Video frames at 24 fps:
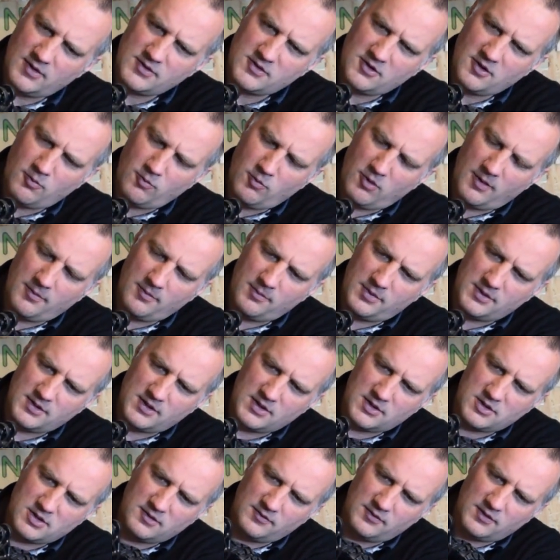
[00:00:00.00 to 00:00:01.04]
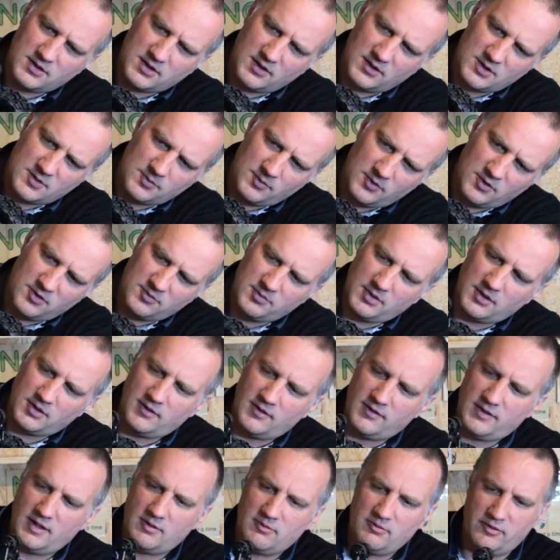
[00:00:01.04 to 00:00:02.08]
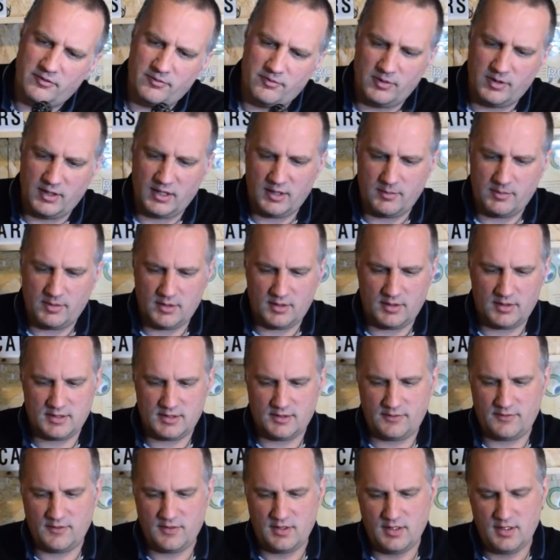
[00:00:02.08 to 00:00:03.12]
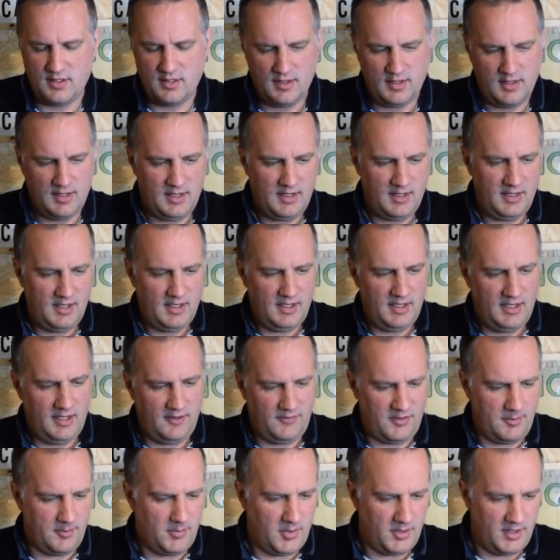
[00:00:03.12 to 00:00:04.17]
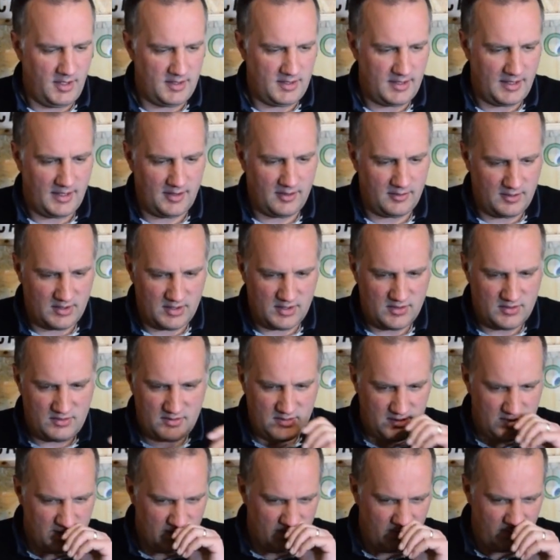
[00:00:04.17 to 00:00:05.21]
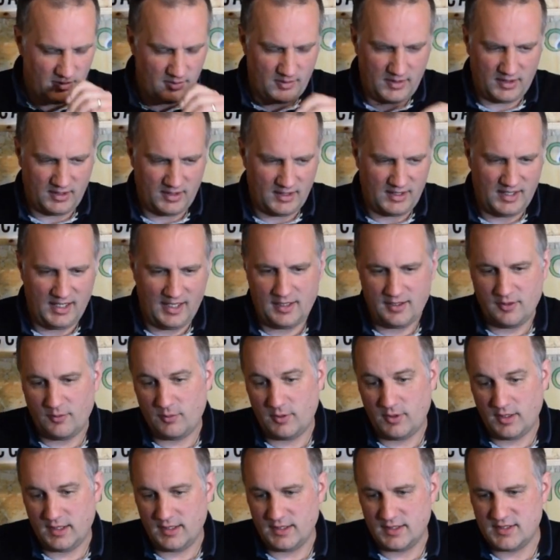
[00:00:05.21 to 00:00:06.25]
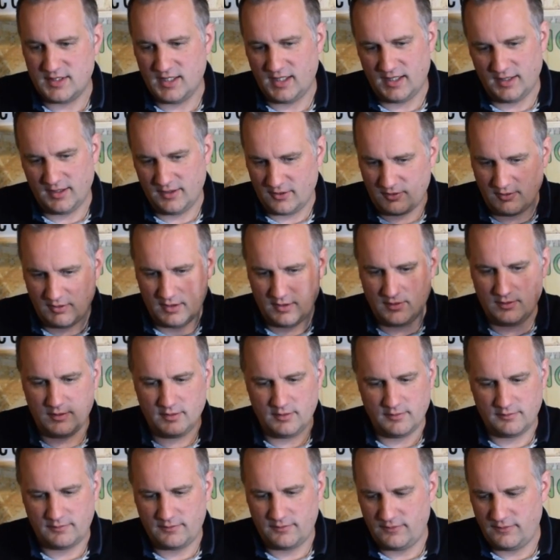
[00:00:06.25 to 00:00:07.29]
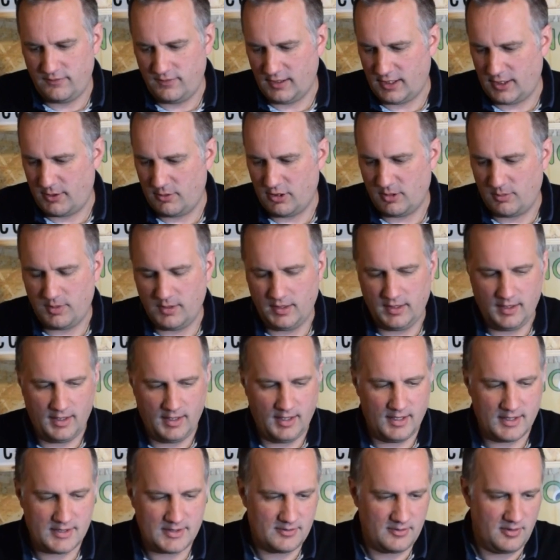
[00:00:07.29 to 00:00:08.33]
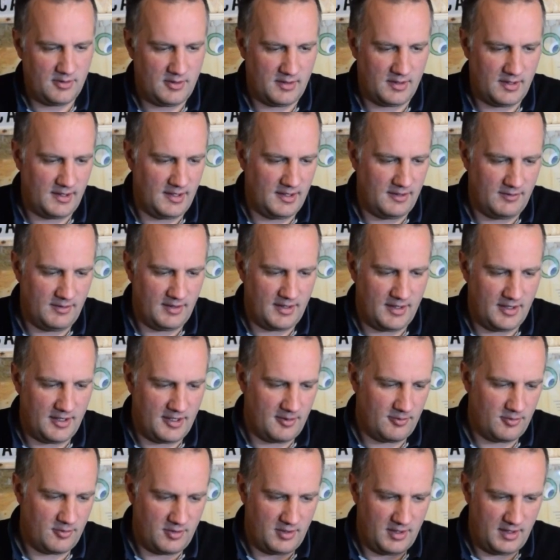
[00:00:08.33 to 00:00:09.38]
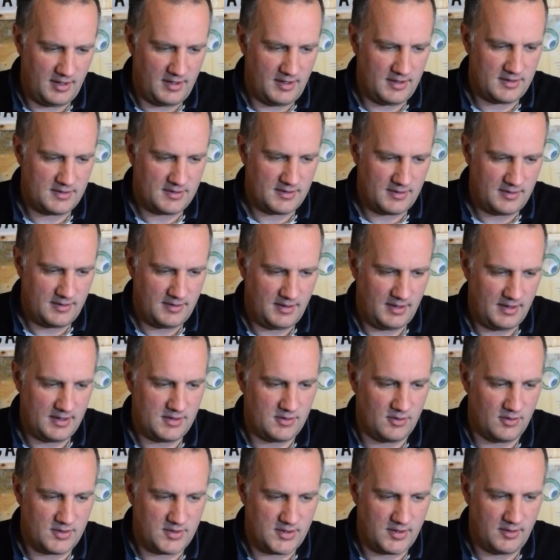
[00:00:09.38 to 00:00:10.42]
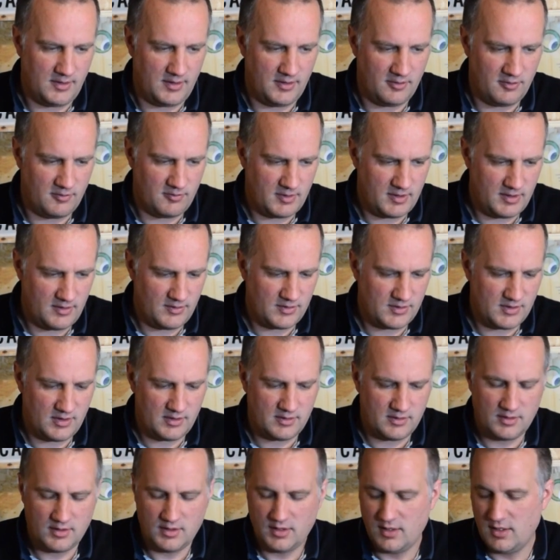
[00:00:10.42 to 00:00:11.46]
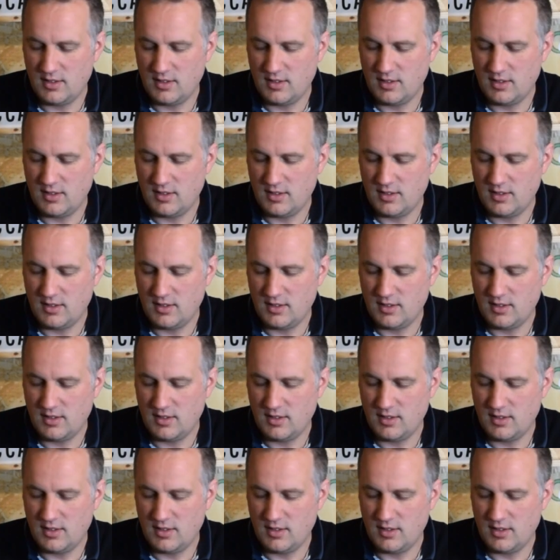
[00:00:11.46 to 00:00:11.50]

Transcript: It's got one position of adjustment, but I think with wheelie bars, if you put it down, it's just probably going to get in the way, stick in the ground and flick you up in the air. So I'm going to leave it there where it is. It's got two little wheels on.